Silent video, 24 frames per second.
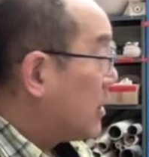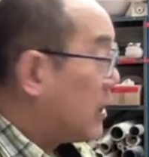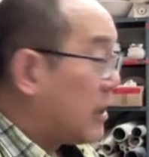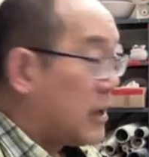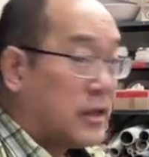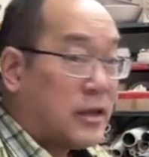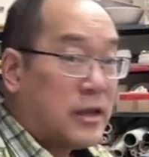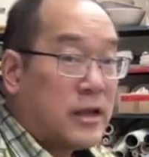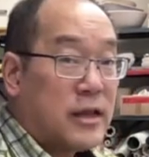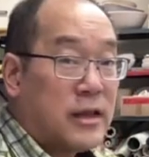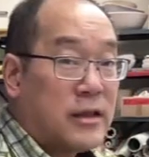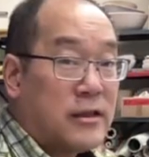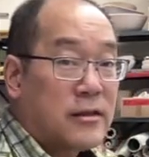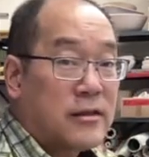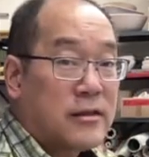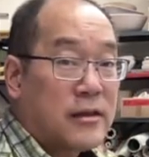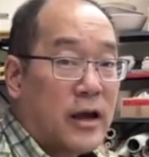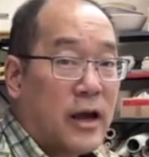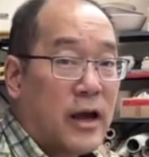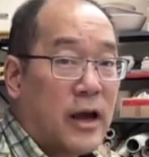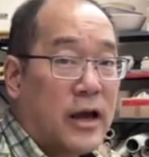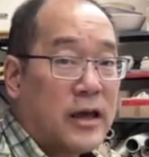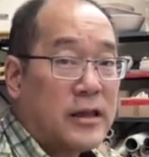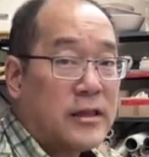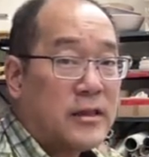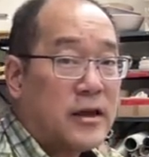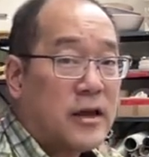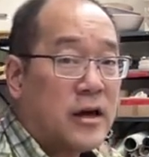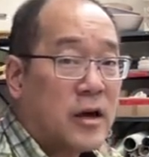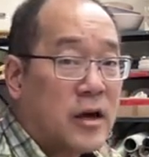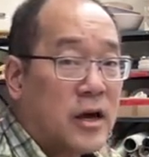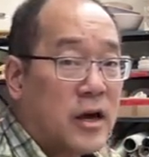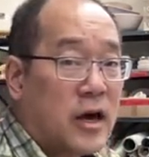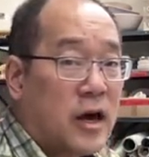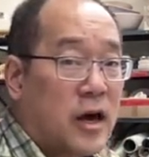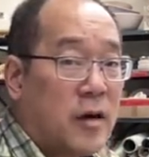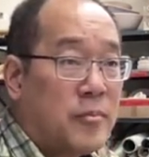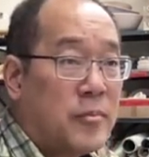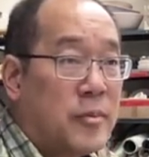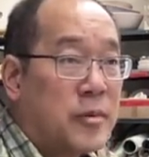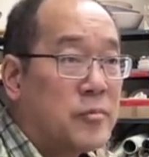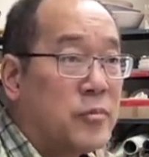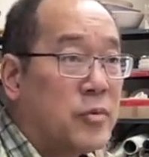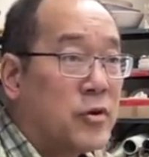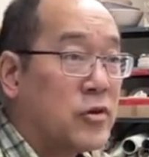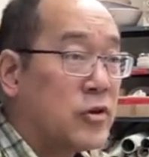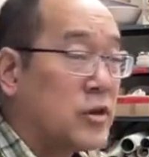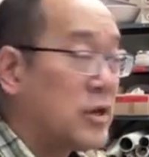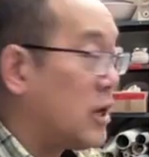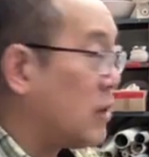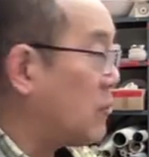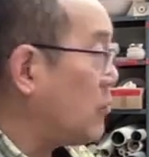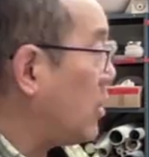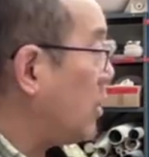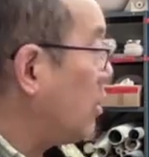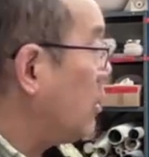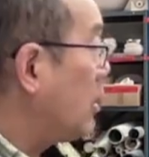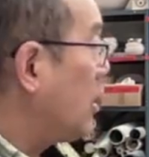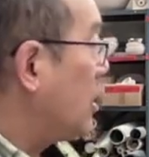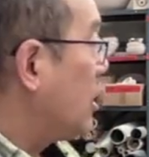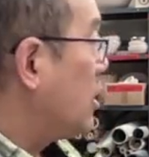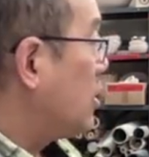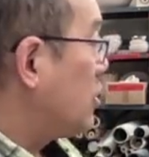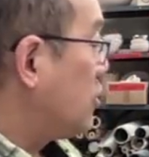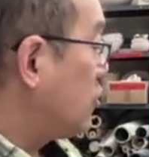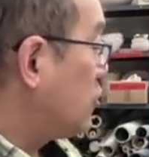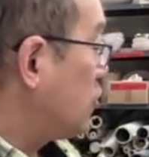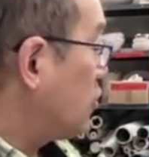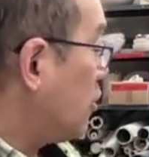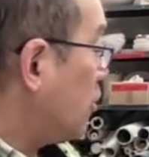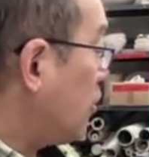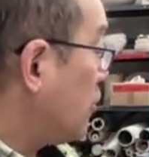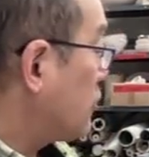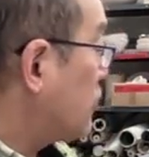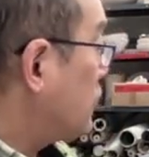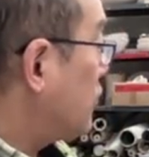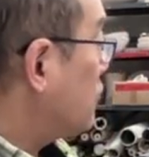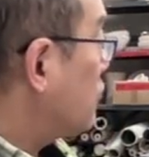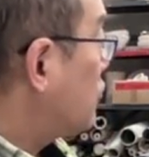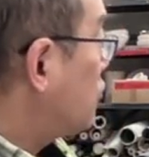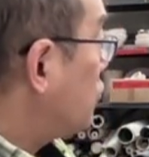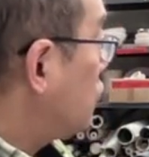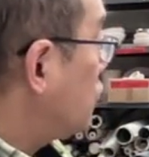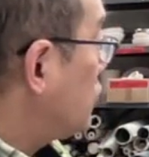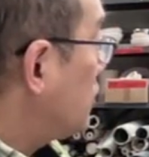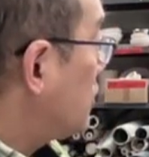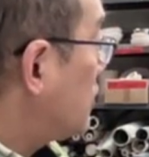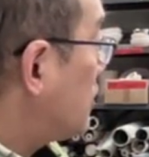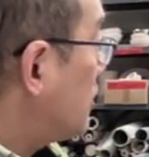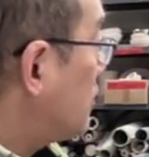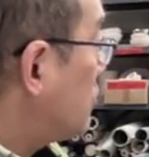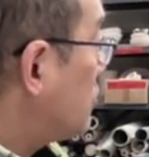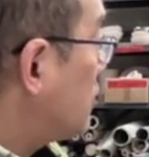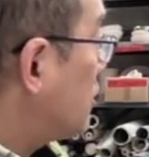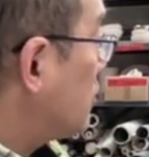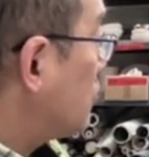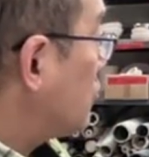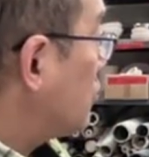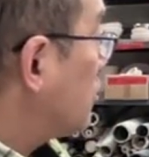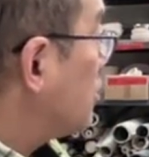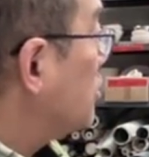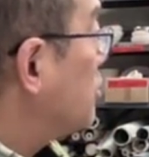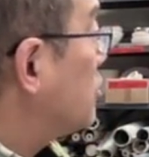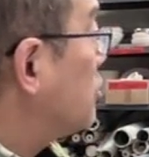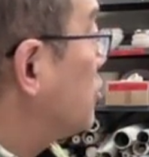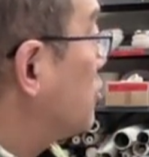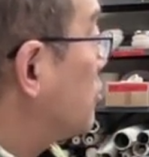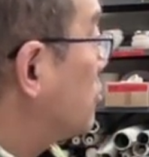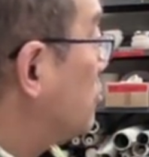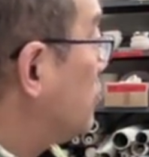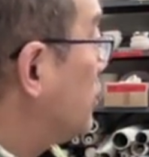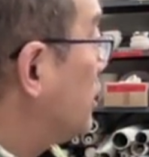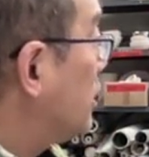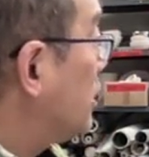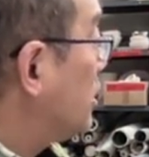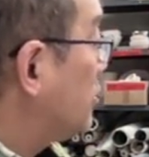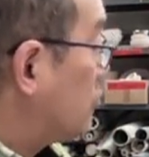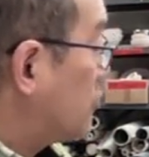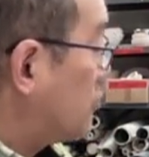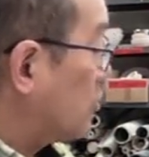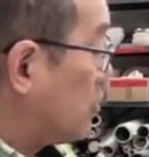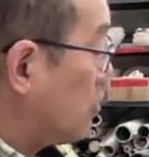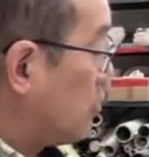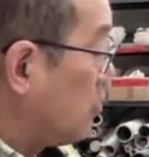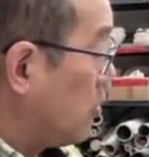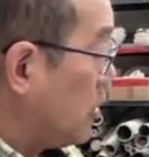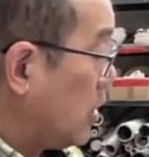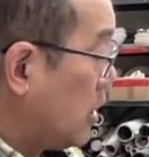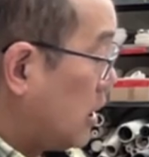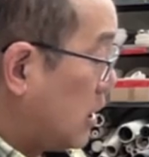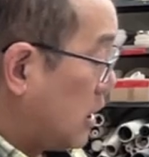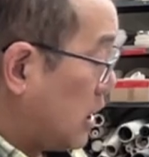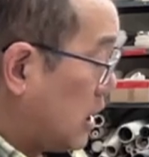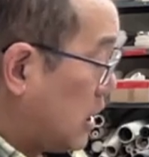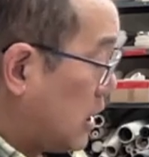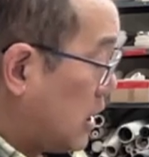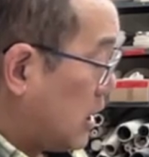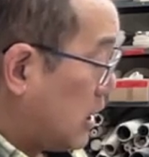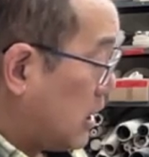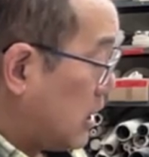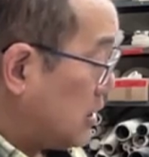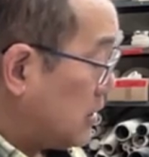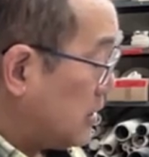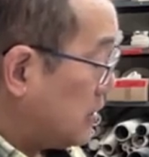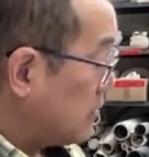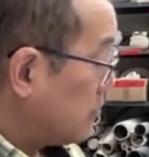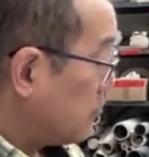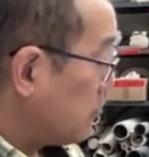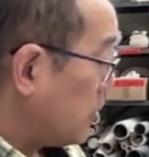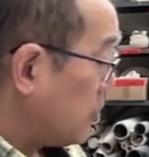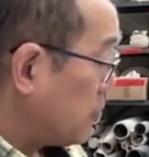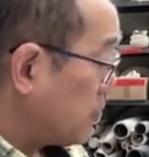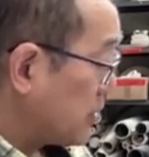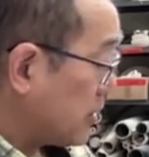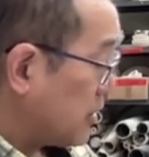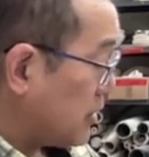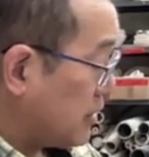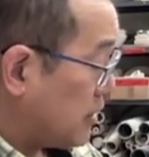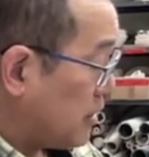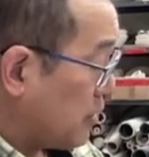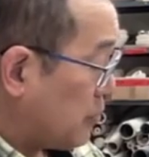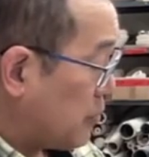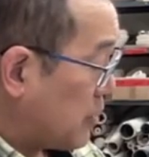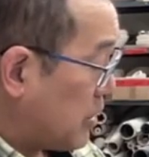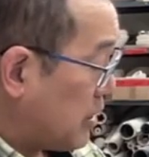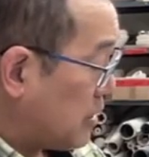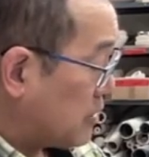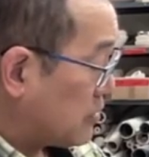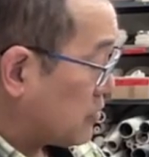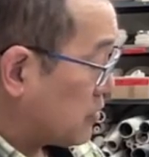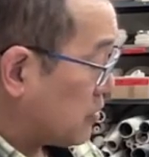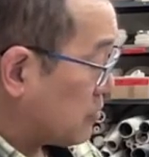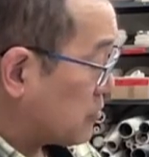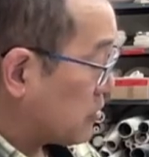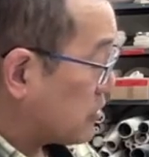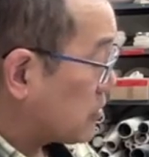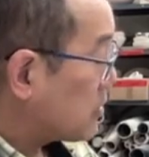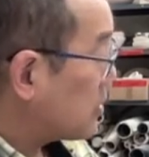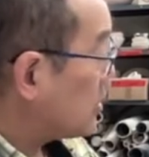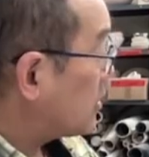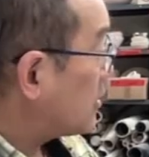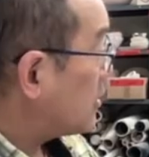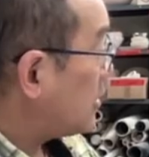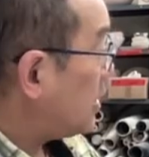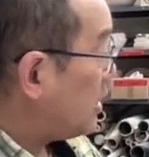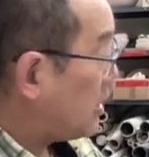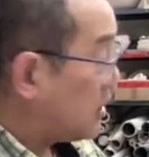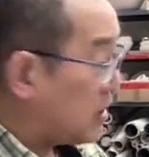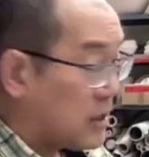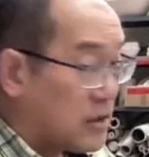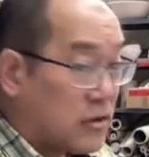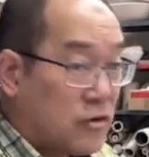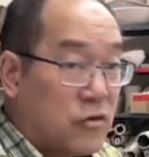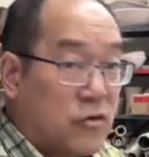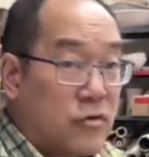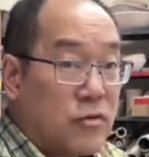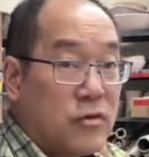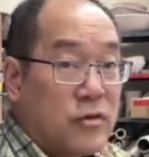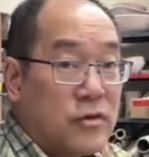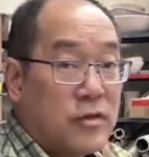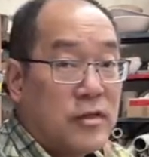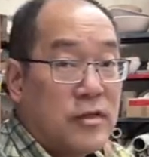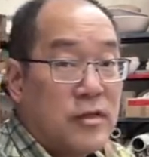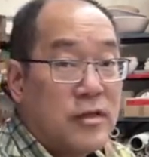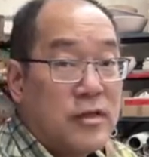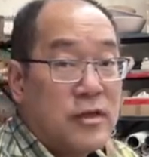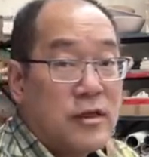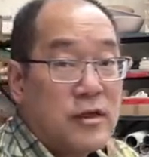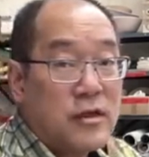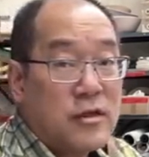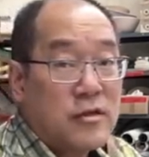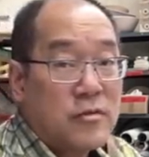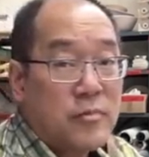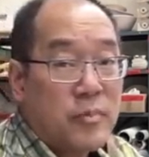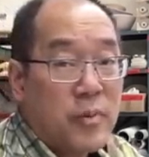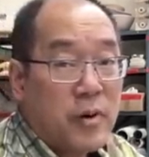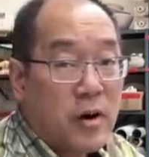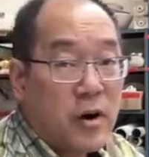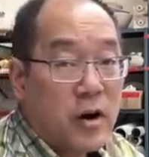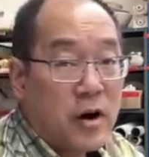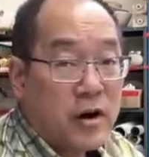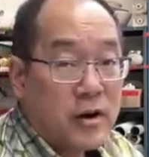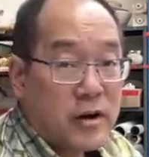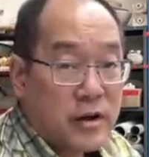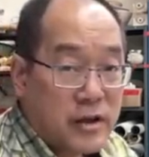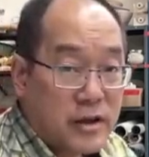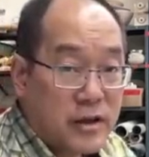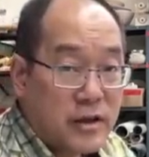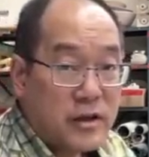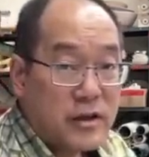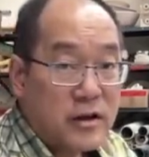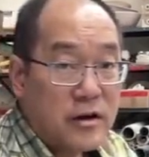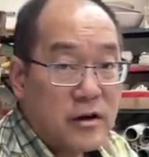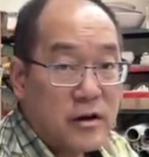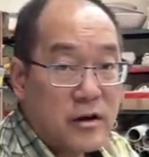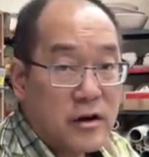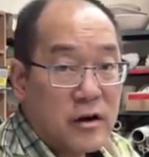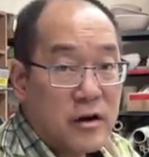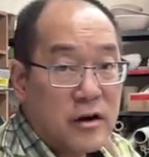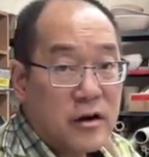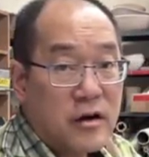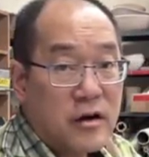and inside the cup and pushed out. Well, you could also do the same thing with your rib. So uh, this rib's a little big, so I'm just gonna take and use this part here.